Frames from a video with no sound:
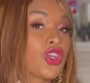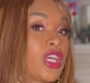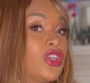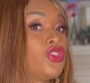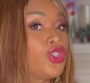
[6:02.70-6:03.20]
going
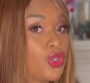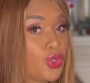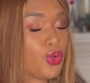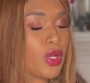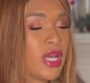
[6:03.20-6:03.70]
to
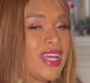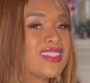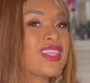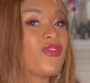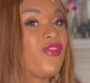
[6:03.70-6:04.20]
do
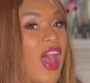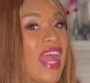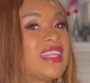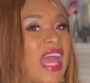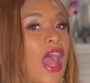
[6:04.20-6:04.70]
to
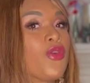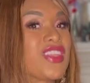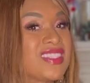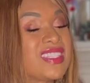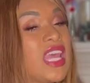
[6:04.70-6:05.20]
find out the
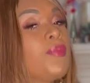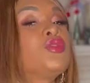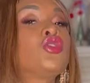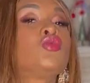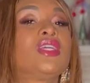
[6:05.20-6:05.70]

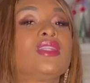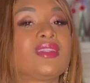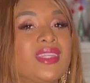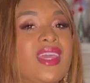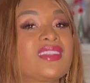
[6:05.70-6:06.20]
steps you need to
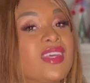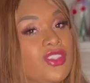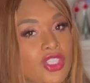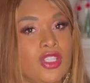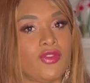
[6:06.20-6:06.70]
take to
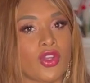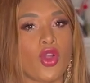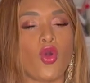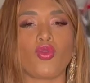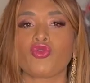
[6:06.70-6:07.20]
achieve your
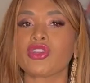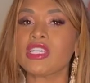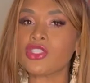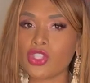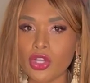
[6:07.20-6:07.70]
goal.
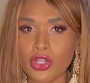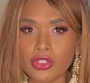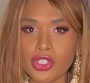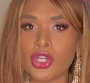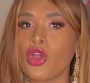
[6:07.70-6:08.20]

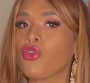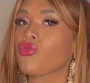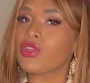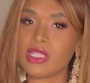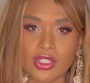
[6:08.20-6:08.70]
Research,
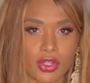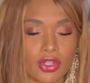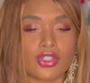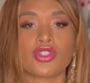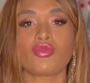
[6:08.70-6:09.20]

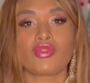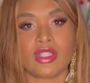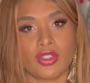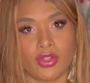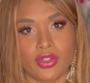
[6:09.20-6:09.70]
research,
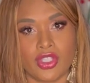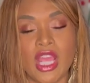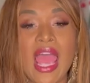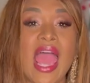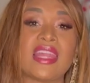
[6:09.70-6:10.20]
research,
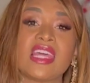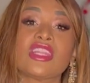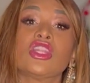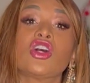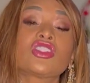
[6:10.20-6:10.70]
and
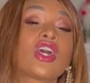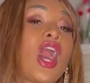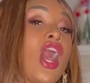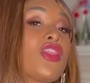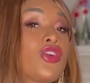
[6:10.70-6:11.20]
then look to
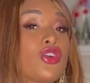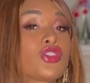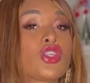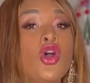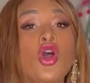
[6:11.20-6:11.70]
others